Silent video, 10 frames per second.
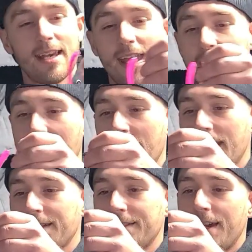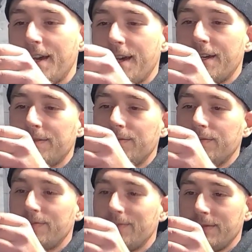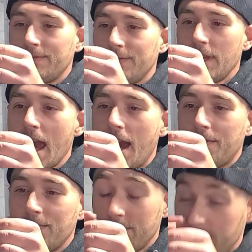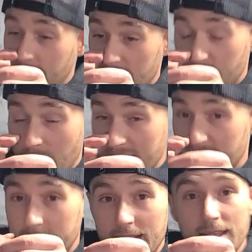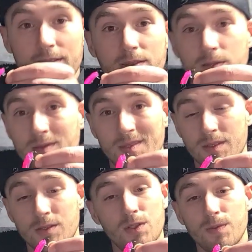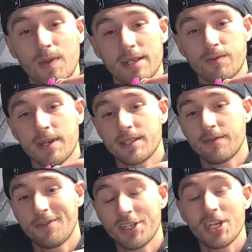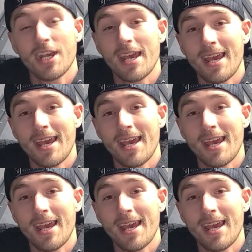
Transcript: And yeah, that's basically the two best ways to fish it.